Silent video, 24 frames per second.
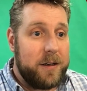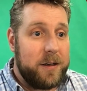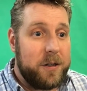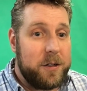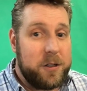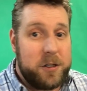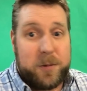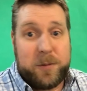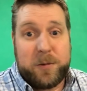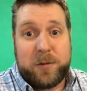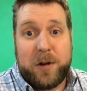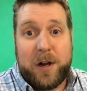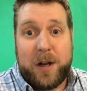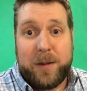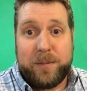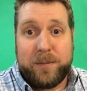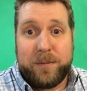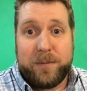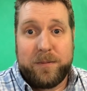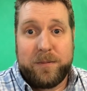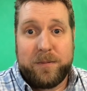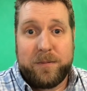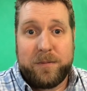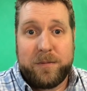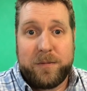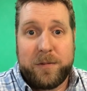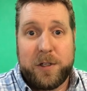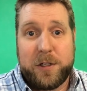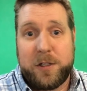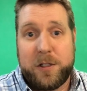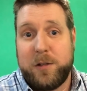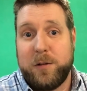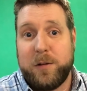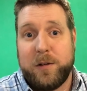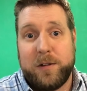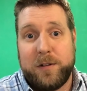subscribe.
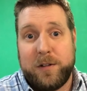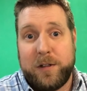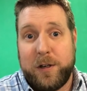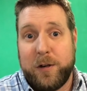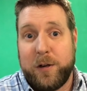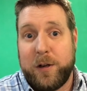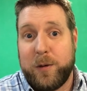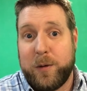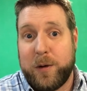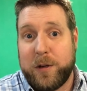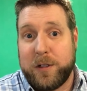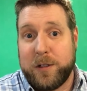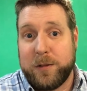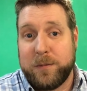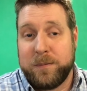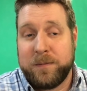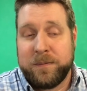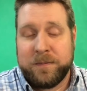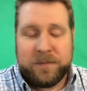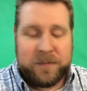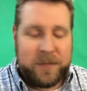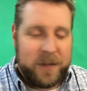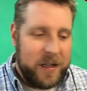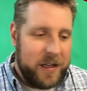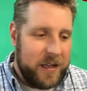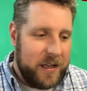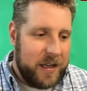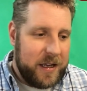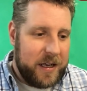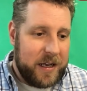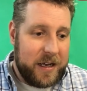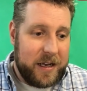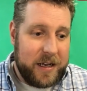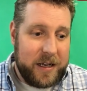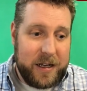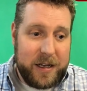Just do it. You know you want to.
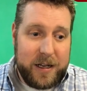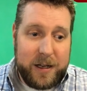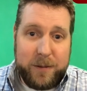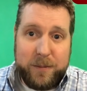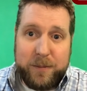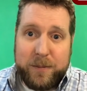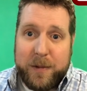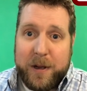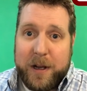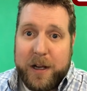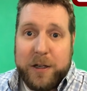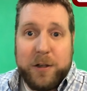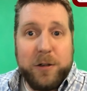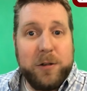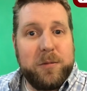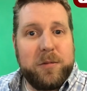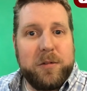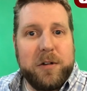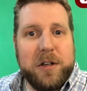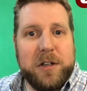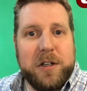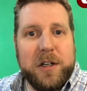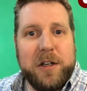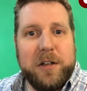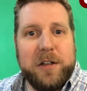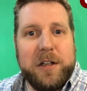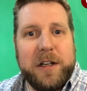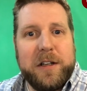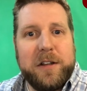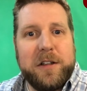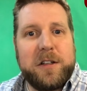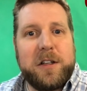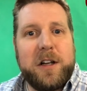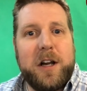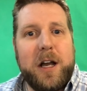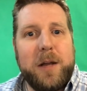Um, I do appreciate you taking
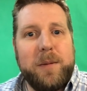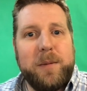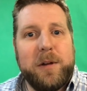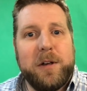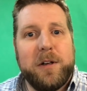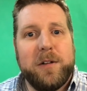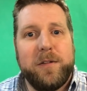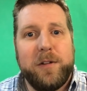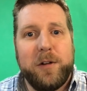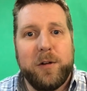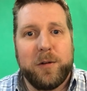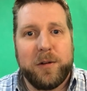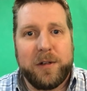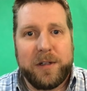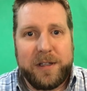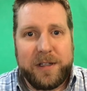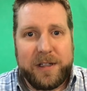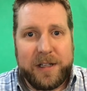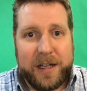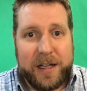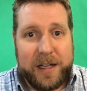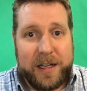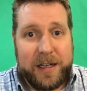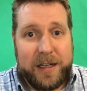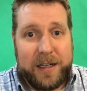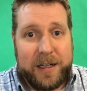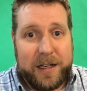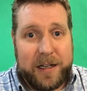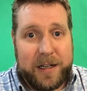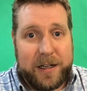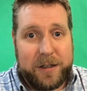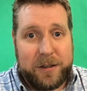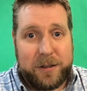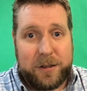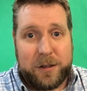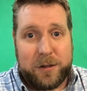the time out of your day.
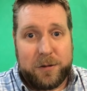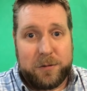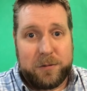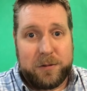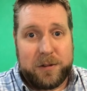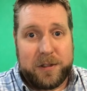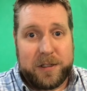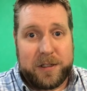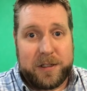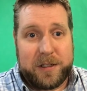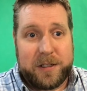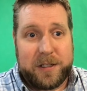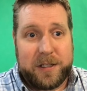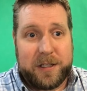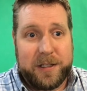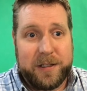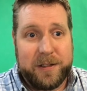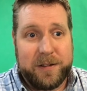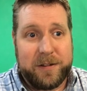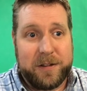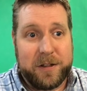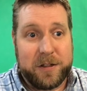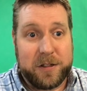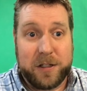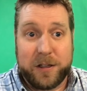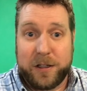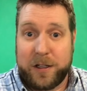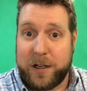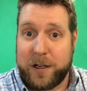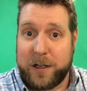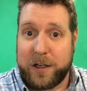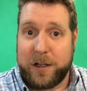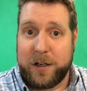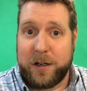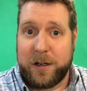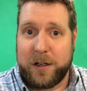I know that there's a
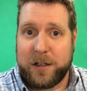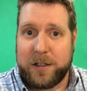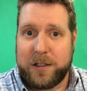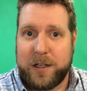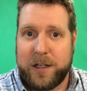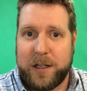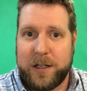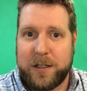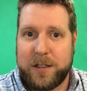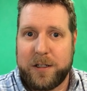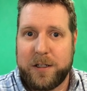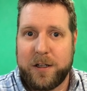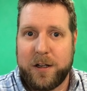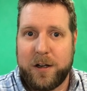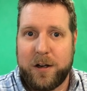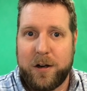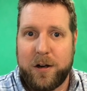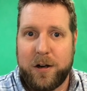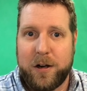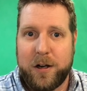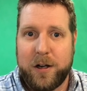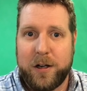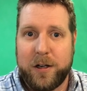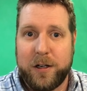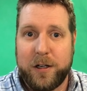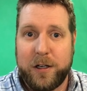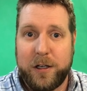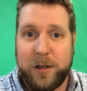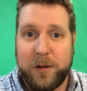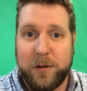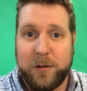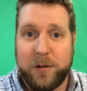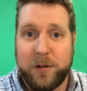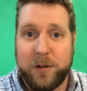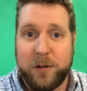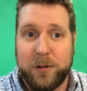lot of content on
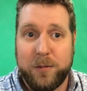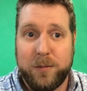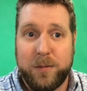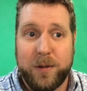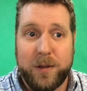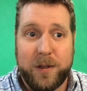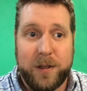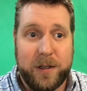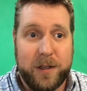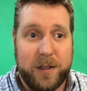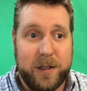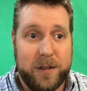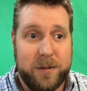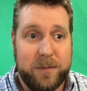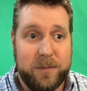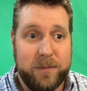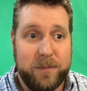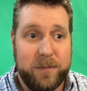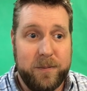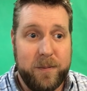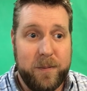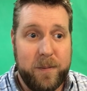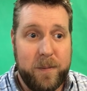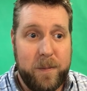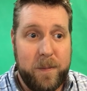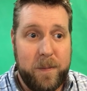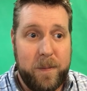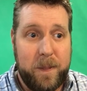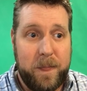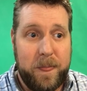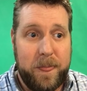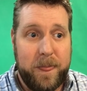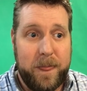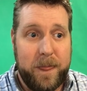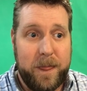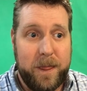YouTube, um,
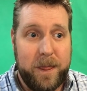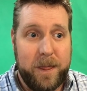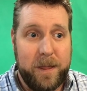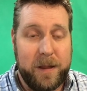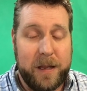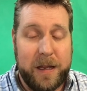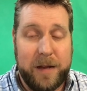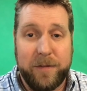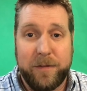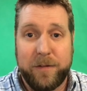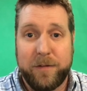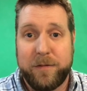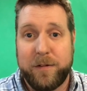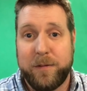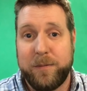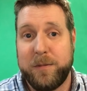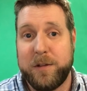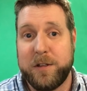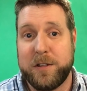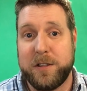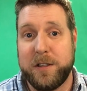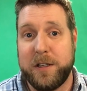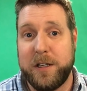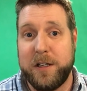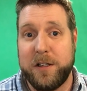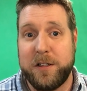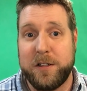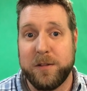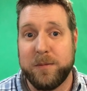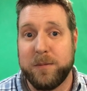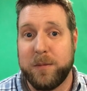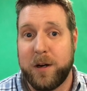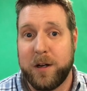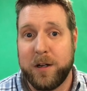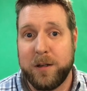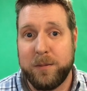even from this niche
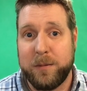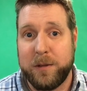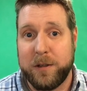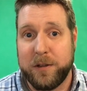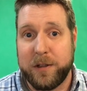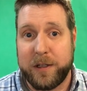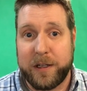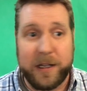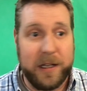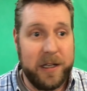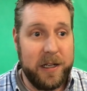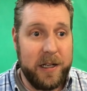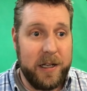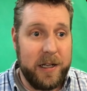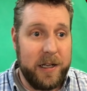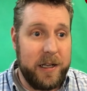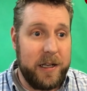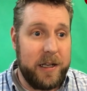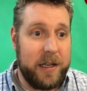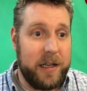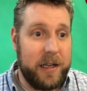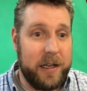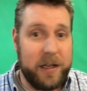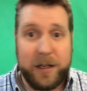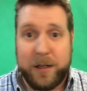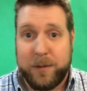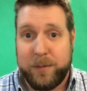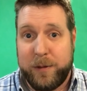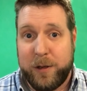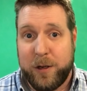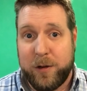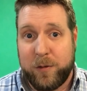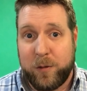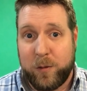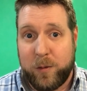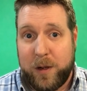of model building. It can
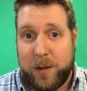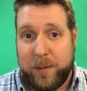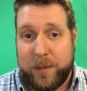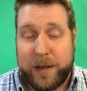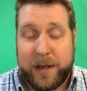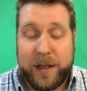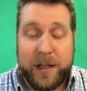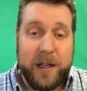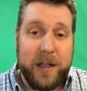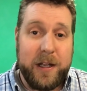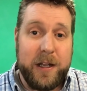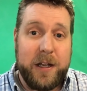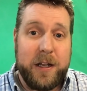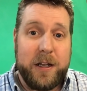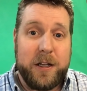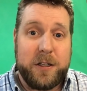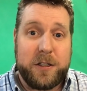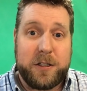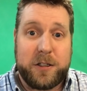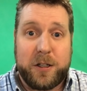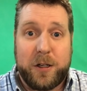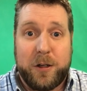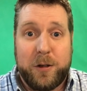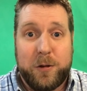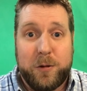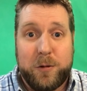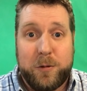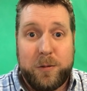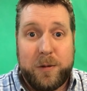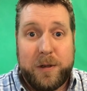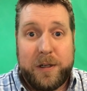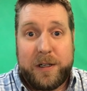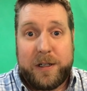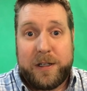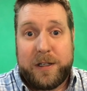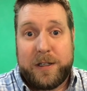be overwhelming.
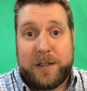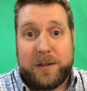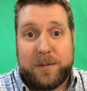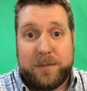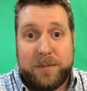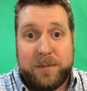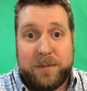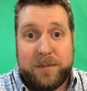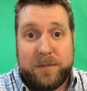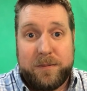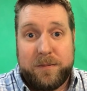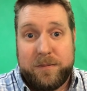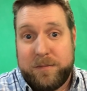So, um,